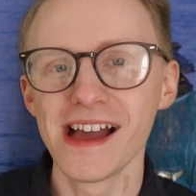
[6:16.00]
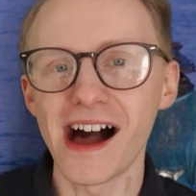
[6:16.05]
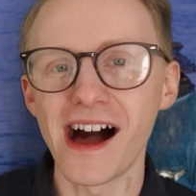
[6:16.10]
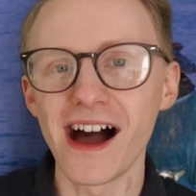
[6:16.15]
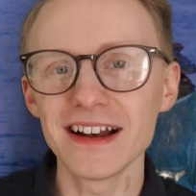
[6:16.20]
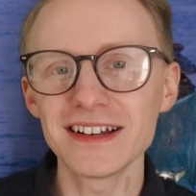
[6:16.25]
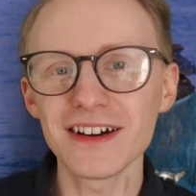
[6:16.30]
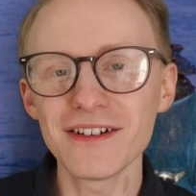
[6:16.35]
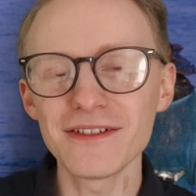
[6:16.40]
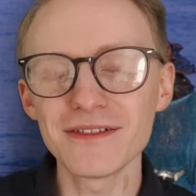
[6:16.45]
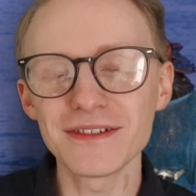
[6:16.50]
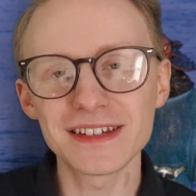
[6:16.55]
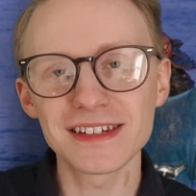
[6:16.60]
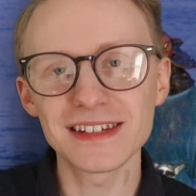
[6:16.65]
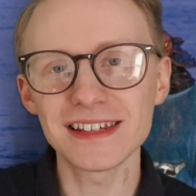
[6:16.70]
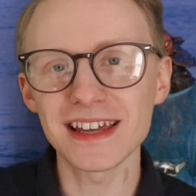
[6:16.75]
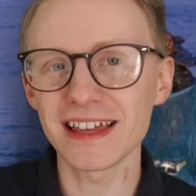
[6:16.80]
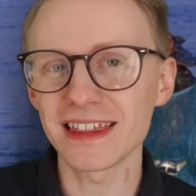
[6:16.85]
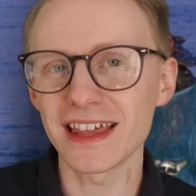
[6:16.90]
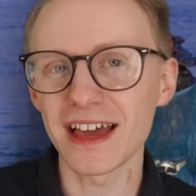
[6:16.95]
I don't
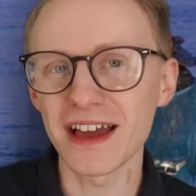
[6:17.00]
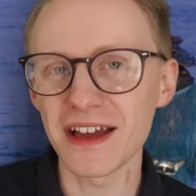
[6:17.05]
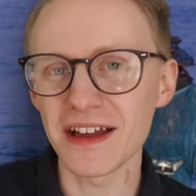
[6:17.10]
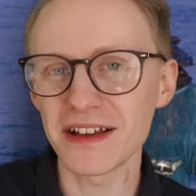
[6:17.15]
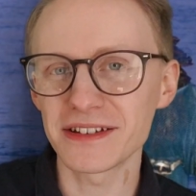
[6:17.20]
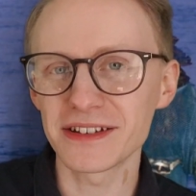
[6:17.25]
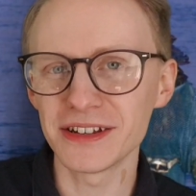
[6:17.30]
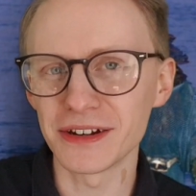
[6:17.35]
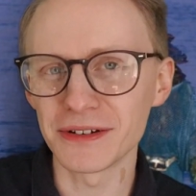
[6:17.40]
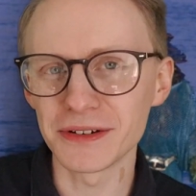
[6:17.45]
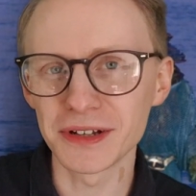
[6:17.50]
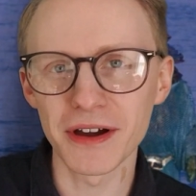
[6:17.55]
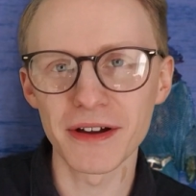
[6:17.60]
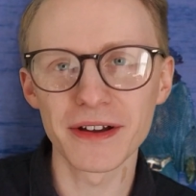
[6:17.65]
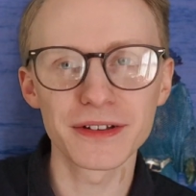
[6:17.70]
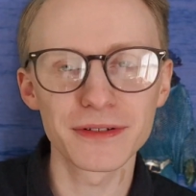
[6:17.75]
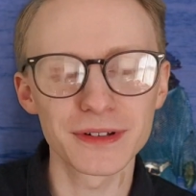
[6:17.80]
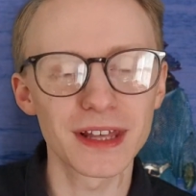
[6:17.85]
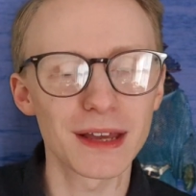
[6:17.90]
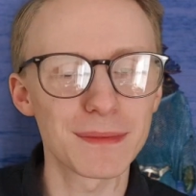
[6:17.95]
sit there, you know,
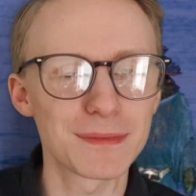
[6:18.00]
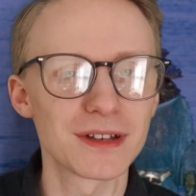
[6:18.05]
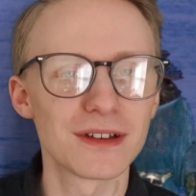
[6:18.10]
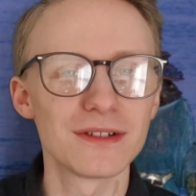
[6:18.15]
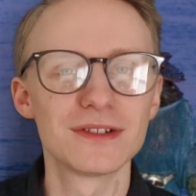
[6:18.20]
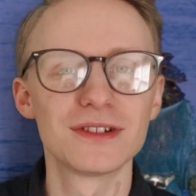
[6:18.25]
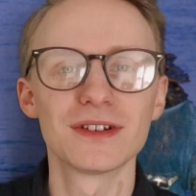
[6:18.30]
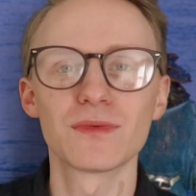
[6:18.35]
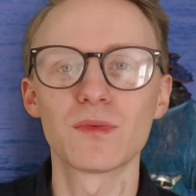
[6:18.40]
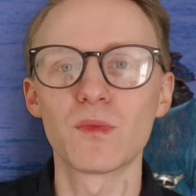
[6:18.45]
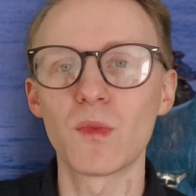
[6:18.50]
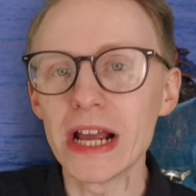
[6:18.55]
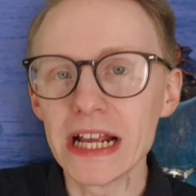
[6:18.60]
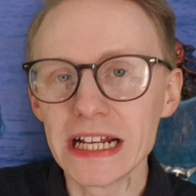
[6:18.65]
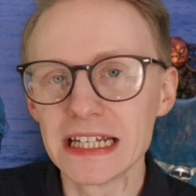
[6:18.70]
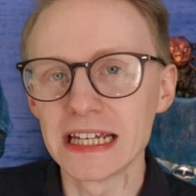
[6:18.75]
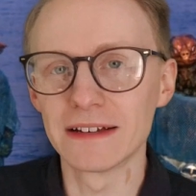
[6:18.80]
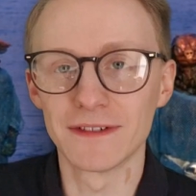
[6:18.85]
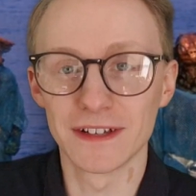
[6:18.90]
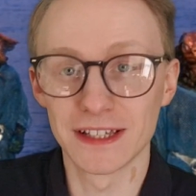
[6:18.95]
going through the episodes just
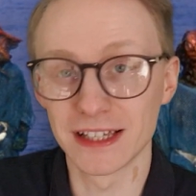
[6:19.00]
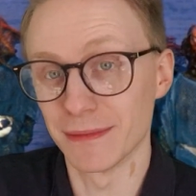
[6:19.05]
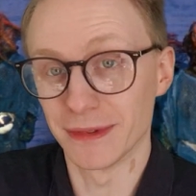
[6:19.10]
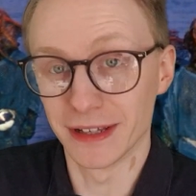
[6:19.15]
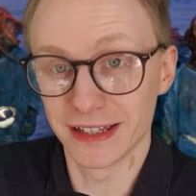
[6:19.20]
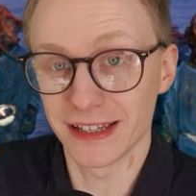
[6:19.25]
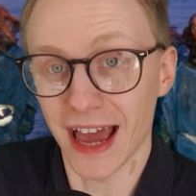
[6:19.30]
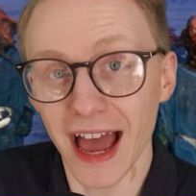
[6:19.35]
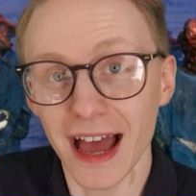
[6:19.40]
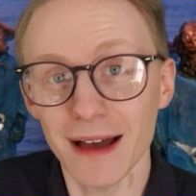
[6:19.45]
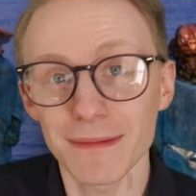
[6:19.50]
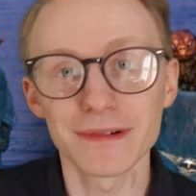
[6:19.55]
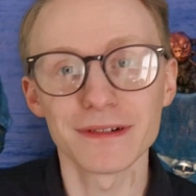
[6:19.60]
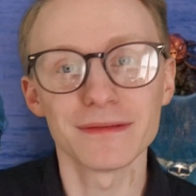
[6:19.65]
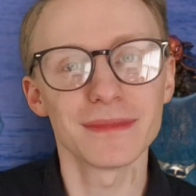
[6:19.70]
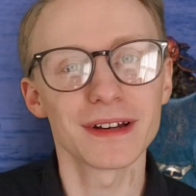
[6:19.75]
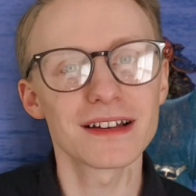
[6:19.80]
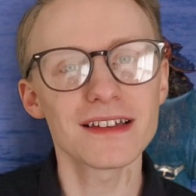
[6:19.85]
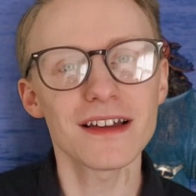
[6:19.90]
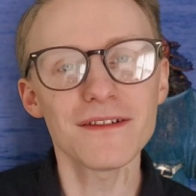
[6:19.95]
waiting for something to
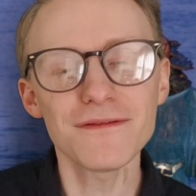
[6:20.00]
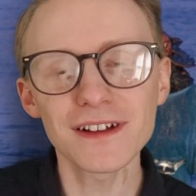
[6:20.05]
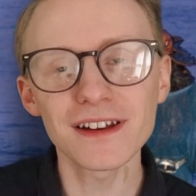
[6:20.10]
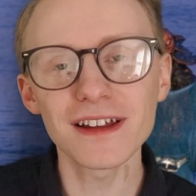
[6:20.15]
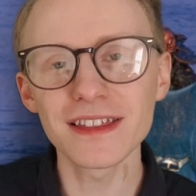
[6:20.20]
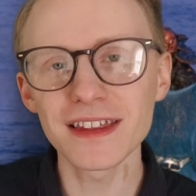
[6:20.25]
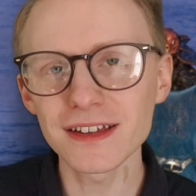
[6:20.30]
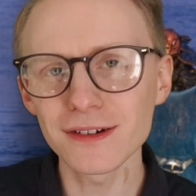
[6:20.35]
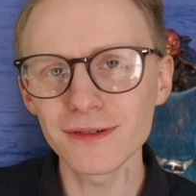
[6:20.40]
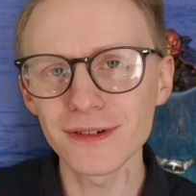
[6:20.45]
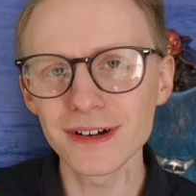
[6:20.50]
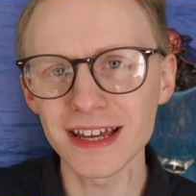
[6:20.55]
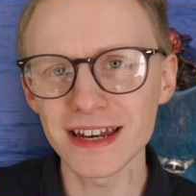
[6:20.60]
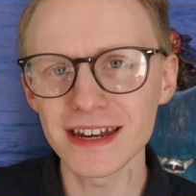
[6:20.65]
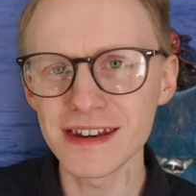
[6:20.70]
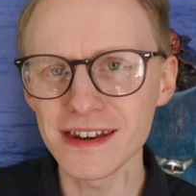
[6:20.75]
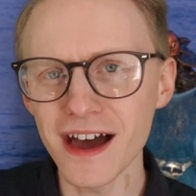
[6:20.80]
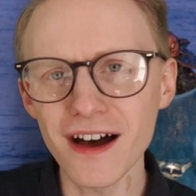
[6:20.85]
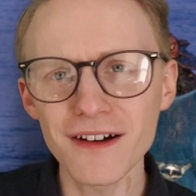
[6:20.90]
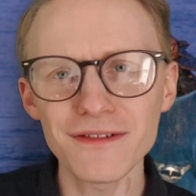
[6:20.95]
happen, because I feel like there's always
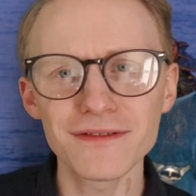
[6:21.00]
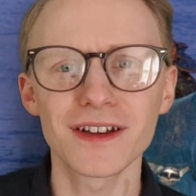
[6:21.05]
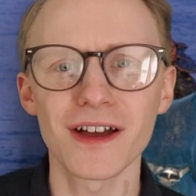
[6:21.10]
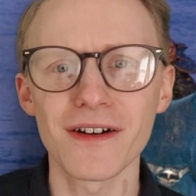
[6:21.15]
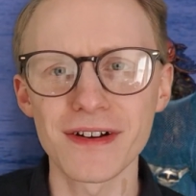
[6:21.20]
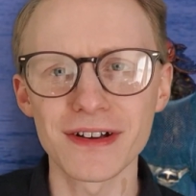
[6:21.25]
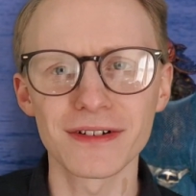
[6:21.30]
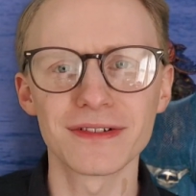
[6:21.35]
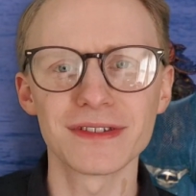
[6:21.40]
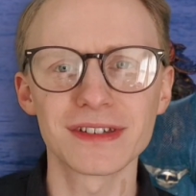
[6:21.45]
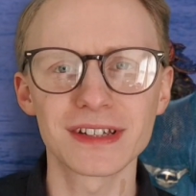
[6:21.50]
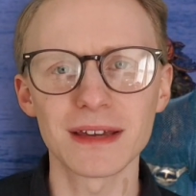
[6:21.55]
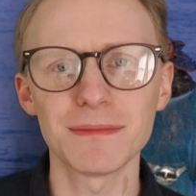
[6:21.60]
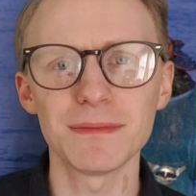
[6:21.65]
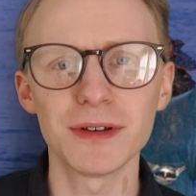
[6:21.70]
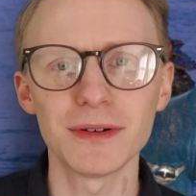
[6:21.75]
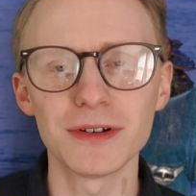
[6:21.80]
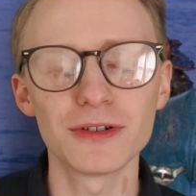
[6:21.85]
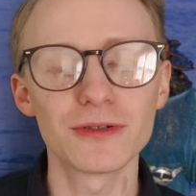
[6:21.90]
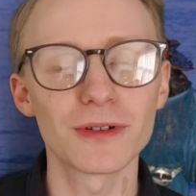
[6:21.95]
enough going on to
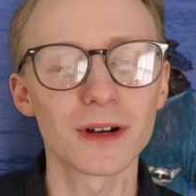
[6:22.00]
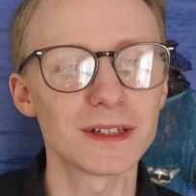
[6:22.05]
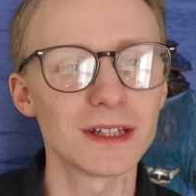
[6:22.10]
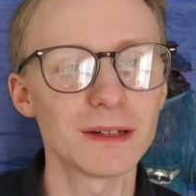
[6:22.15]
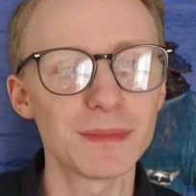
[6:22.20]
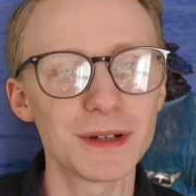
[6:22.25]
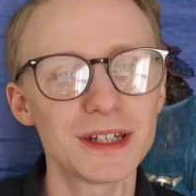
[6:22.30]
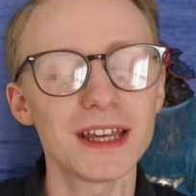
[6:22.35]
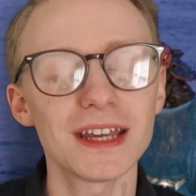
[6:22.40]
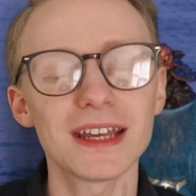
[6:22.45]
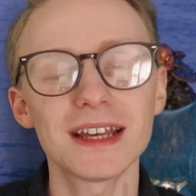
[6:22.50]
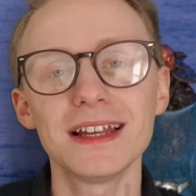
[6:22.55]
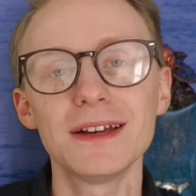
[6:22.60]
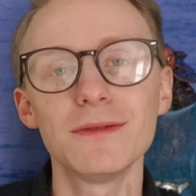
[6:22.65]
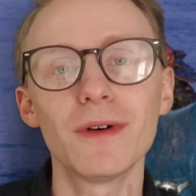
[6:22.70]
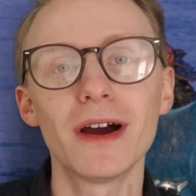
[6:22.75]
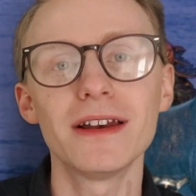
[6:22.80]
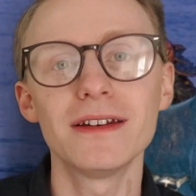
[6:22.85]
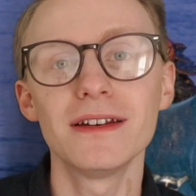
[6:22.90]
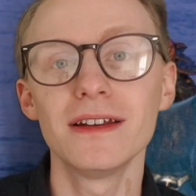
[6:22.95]
keep you interested, particularly
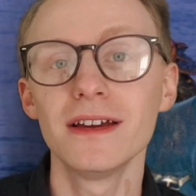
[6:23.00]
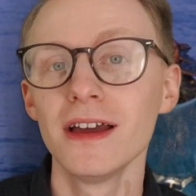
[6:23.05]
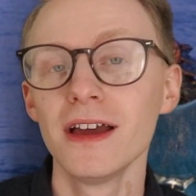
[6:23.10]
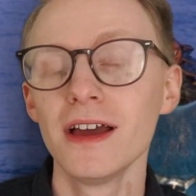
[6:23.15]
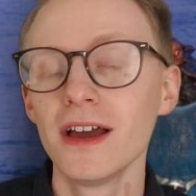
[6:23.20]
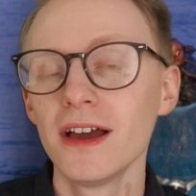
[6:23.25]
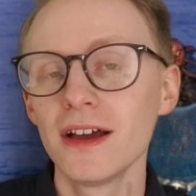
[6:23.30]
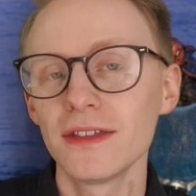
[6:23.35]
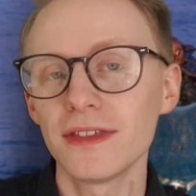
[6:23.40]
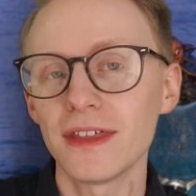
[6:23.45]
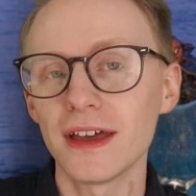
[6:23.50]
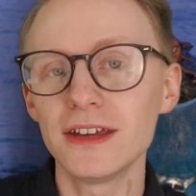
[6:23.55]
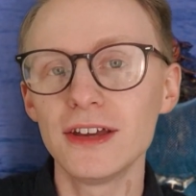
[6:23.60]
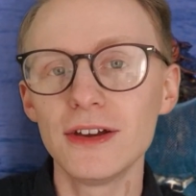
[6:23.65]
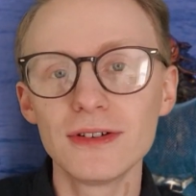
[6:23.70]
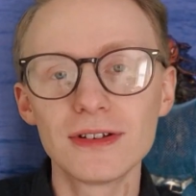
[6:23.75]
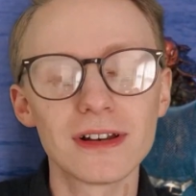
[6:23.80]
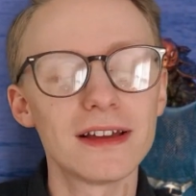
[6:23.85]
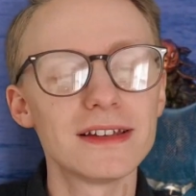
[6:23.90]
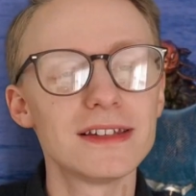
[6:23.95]
when they're
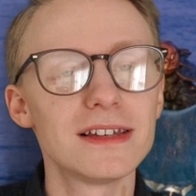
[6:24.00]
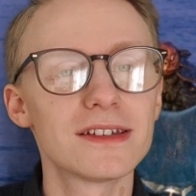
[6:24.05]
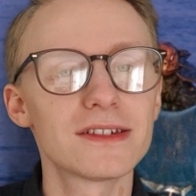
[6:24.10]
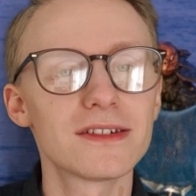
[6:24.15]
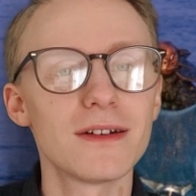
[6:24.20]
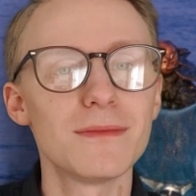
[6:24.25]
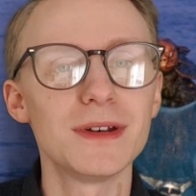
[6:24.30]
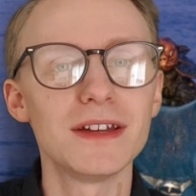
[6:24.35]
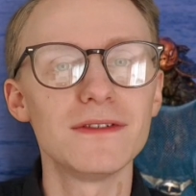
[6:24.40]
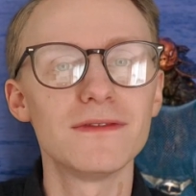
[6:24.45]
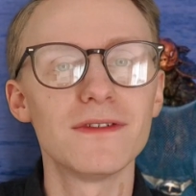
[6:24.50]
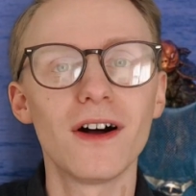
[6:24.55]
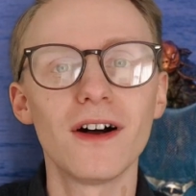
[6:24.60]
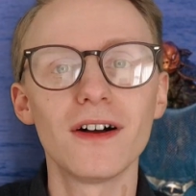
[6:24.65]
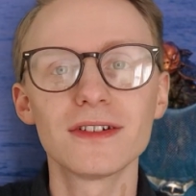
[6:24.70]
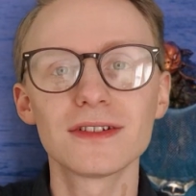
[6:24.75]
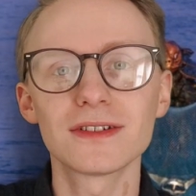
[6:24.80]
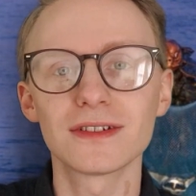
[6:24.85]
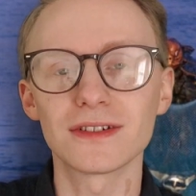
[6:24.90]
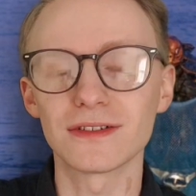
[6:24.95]
utilizing so many
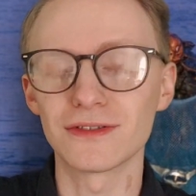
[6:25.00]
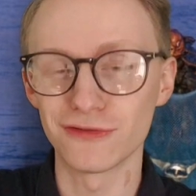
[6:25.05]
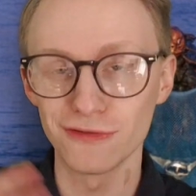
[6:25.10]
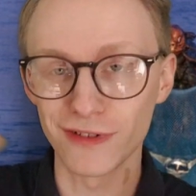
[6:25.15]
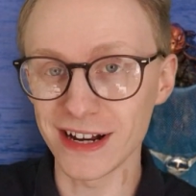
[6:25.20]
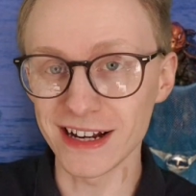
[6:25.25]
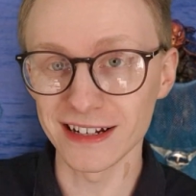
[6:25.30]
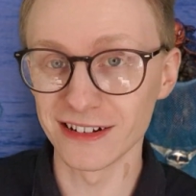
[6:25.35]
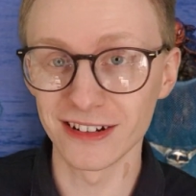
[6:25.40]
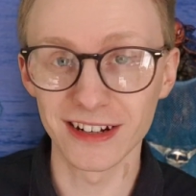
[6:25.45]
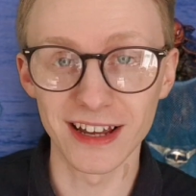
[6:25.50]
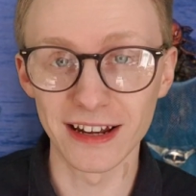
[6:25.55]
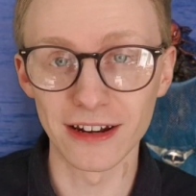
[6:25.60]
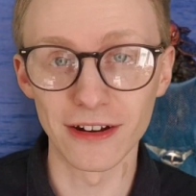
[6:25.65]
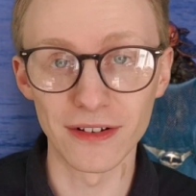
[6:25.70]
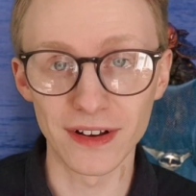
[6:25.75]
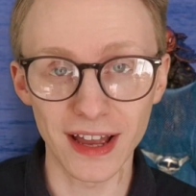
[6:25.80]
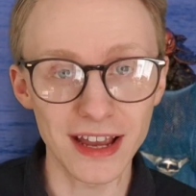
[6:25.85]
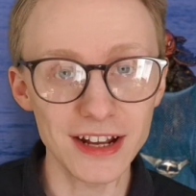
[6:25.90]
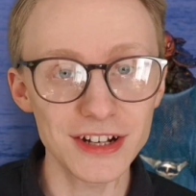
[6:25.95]
vast and great looking
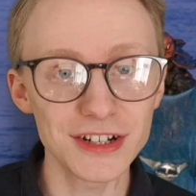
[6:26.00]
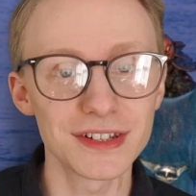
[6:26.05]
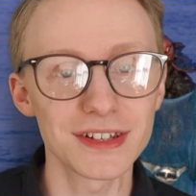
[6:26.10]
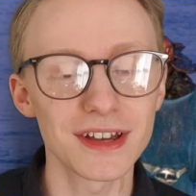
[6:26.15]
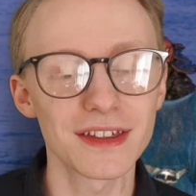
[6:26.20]
locations.